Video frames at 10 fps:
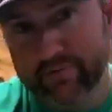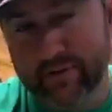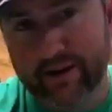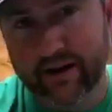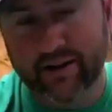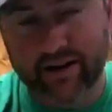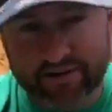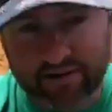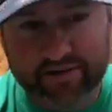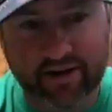I'm from the
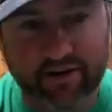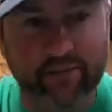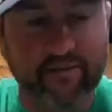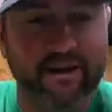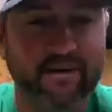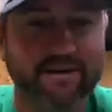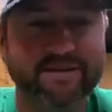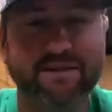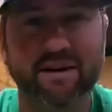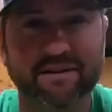Carolinas, so I say crappie.
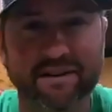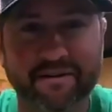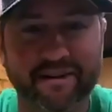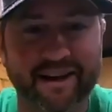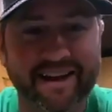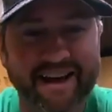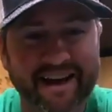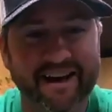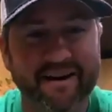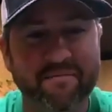Everybody's just gonna have to deal with that.
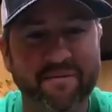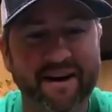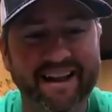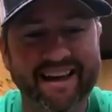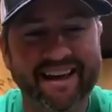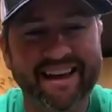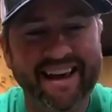Uh, but